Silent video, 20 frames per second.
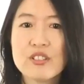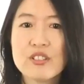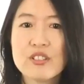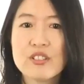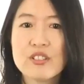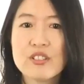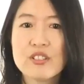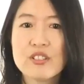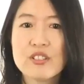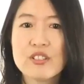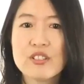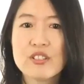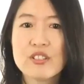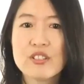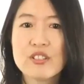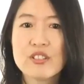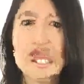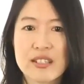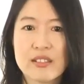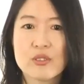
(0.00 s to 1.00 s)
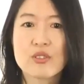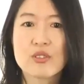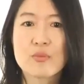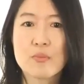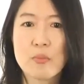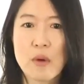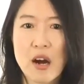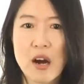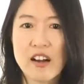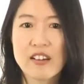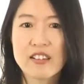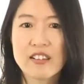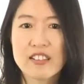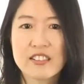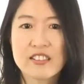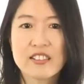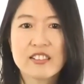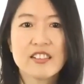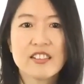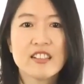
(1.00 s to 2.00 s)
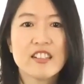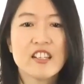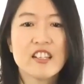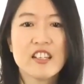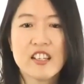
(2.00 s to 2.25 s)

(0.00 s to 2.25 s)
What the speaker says: your professional skills mark,